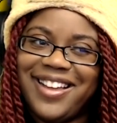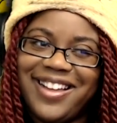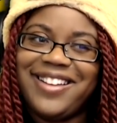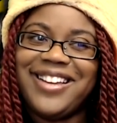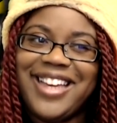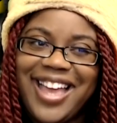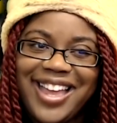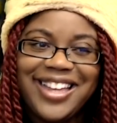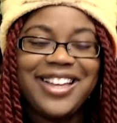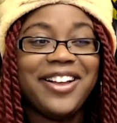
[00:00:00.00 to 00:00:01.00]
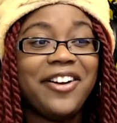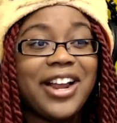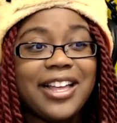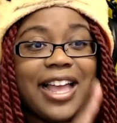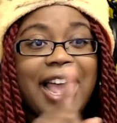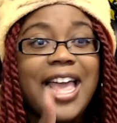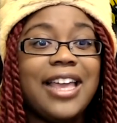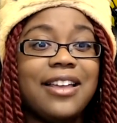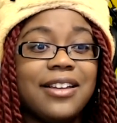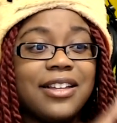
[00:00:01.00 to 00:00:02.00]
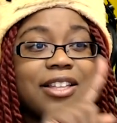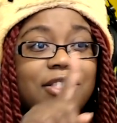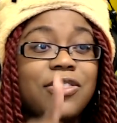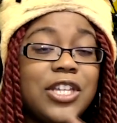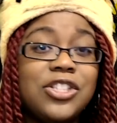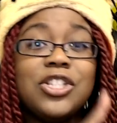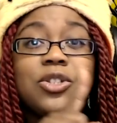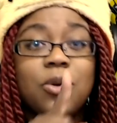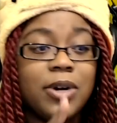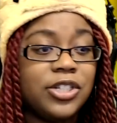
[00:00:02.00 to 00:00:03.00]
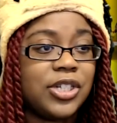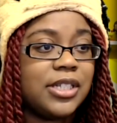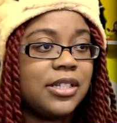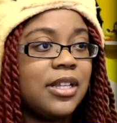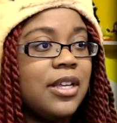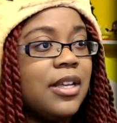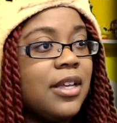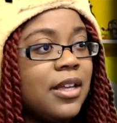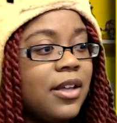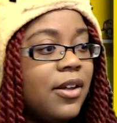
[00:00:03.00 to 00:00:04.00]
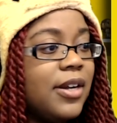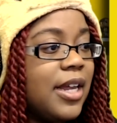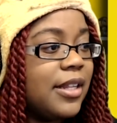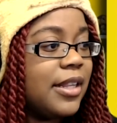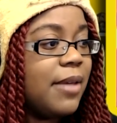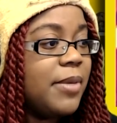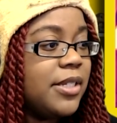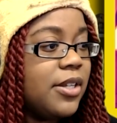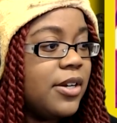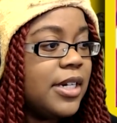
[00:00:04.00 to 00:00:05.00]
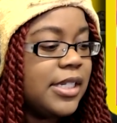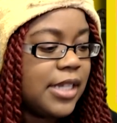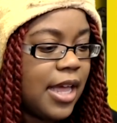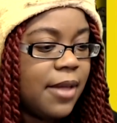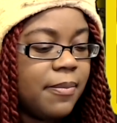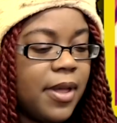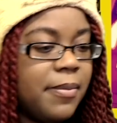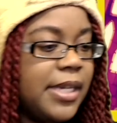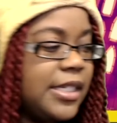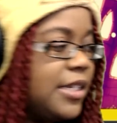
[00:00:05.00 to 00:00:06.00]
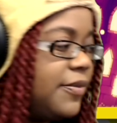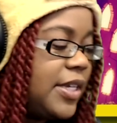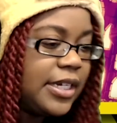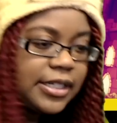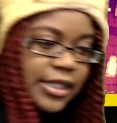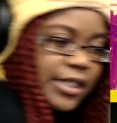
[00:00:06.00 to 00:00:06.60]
Okay. All right. A. This is gorgeous. Hold on, let me turn this up on my T V because